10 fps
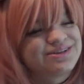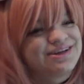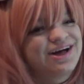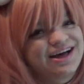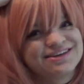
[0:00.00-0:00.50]

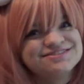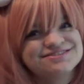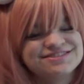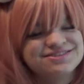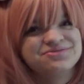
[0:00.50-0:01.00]

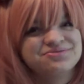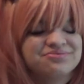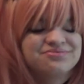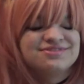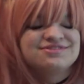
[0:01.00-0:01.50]
has in
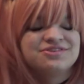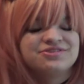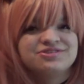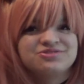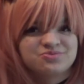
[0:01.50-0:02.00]

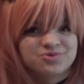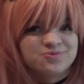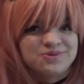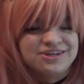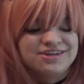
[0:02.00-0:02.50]
series
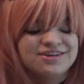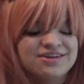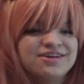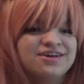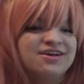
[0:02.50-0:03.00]
Ruby.
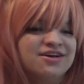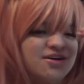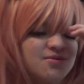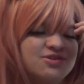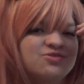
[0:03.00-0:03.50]

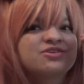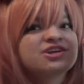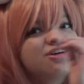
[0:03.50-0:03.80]
It's really